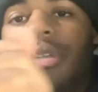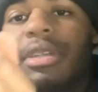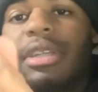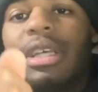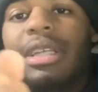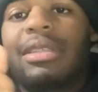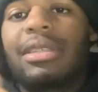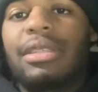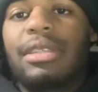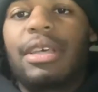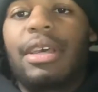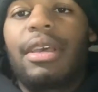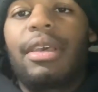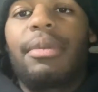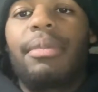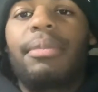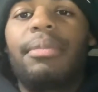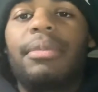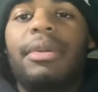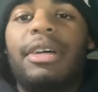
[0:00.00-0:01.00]
and at the
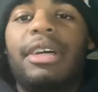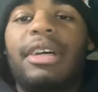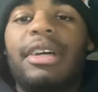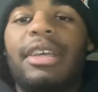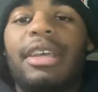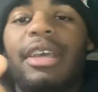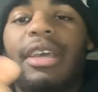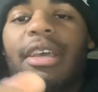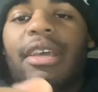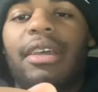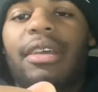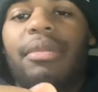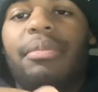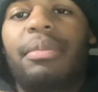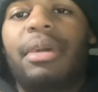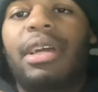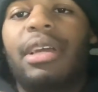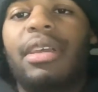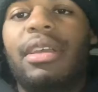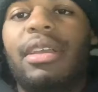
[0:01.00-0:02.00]
time I had
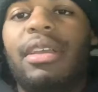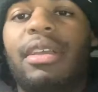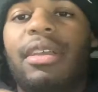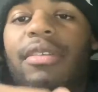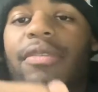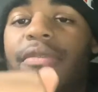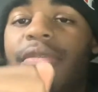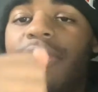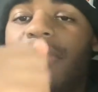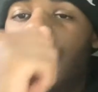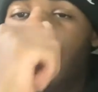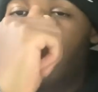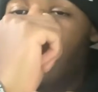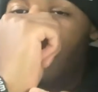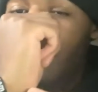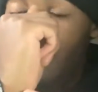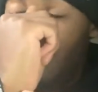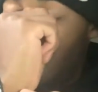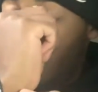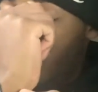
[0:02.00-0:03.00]
my
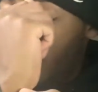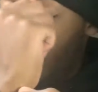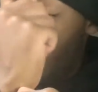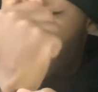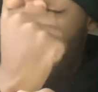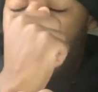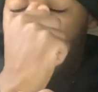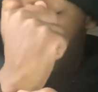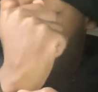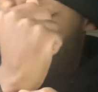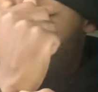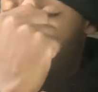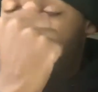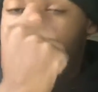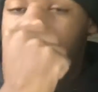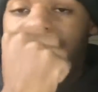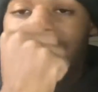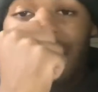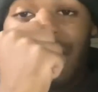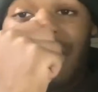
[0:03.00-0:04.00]
Infinity.
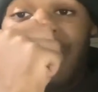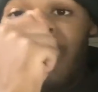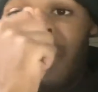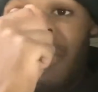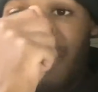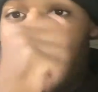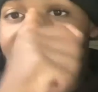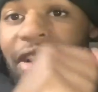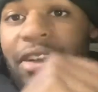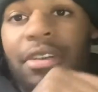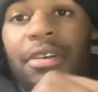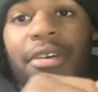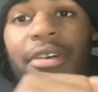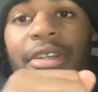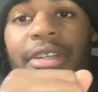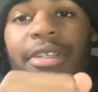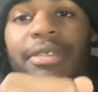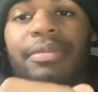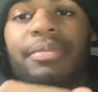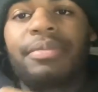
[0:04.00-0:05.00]
I loved that
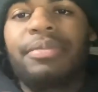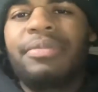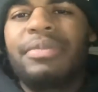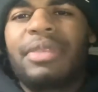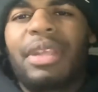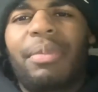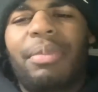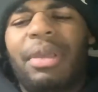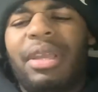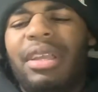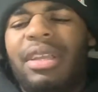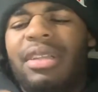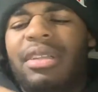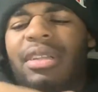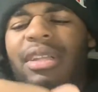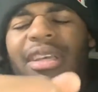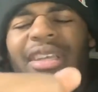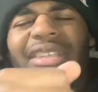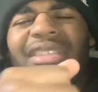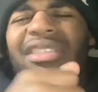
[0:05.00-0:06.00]
car. Paid
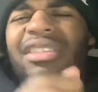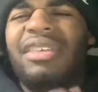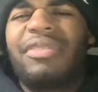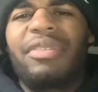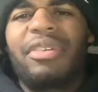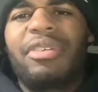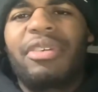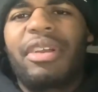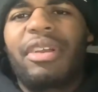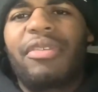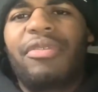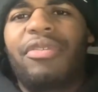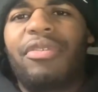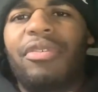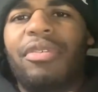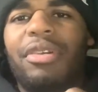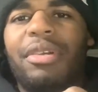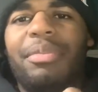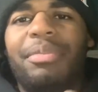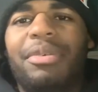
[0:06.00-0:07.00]
like $7 grand
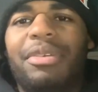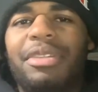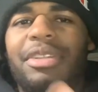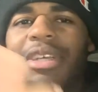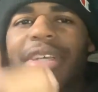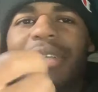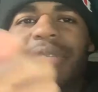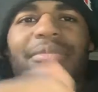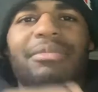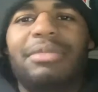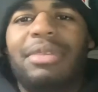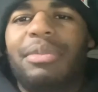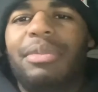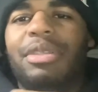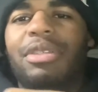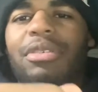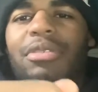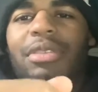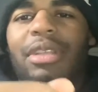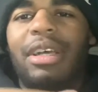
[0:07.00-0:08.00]
for it, put like maybe
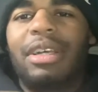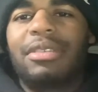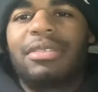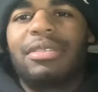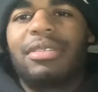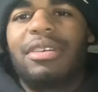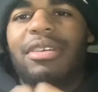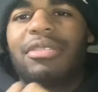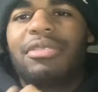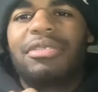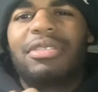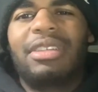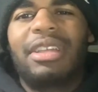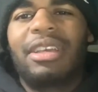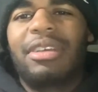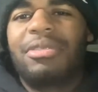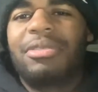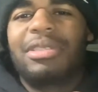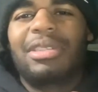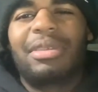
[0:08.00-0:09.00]
$2,000
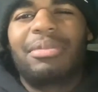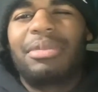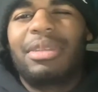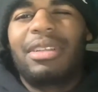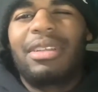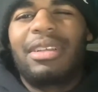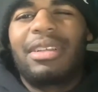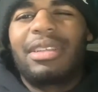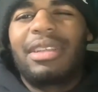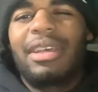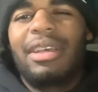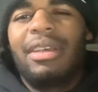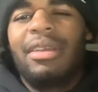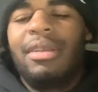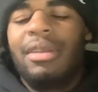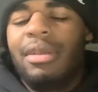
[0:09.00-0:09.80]
down or something like that.